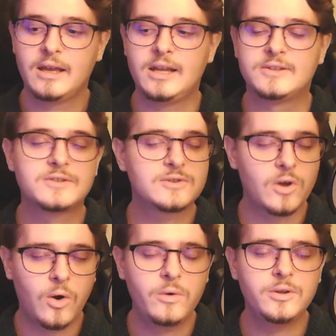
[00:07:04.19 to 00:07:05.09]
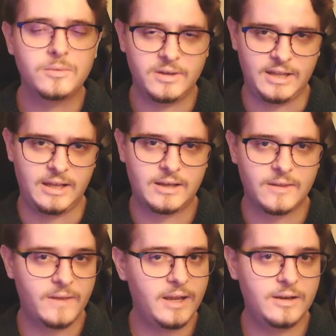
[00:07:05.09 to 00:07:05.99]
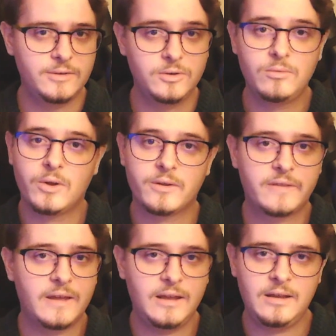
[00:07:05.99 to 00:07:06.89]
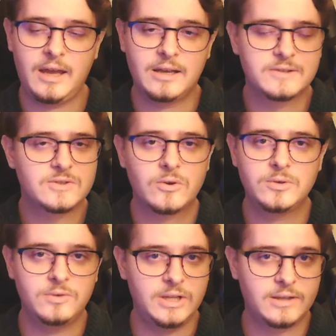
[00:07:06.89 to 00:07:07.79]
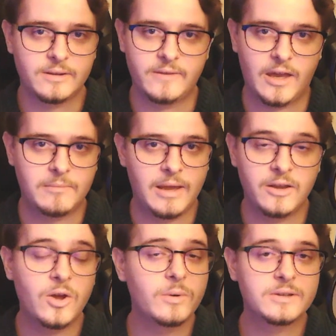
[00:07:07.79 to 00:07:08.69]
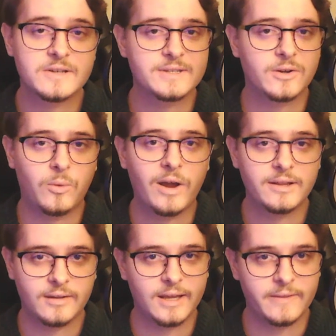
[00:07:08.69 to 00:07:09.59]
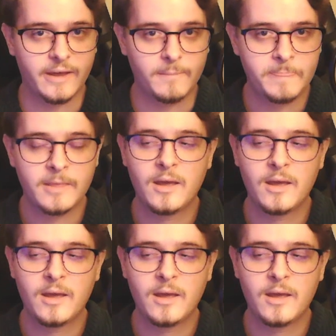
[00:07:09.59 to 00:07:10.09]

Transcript: It's so unique. They do their thing and it's so uniquely them, and no one does it quite like them.